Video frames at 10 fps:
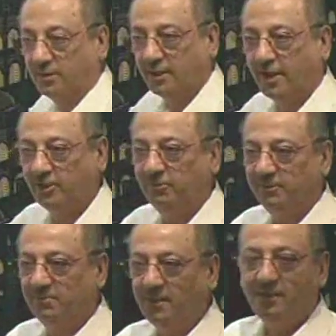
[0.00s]
Are you
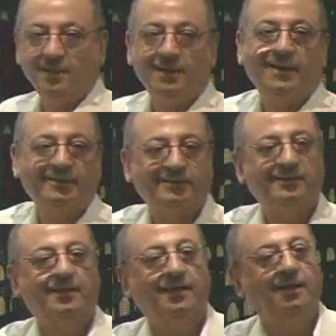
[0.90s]
with me?
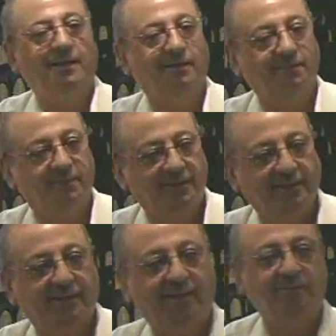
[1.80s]

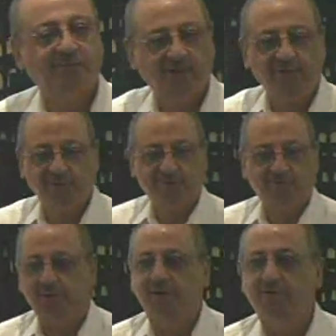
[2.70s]
Brother, I'm trying to
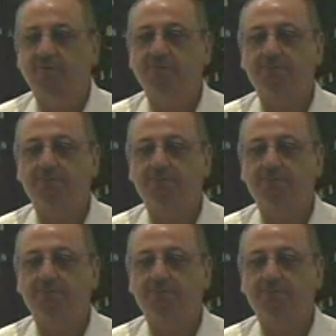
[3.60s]
explain you.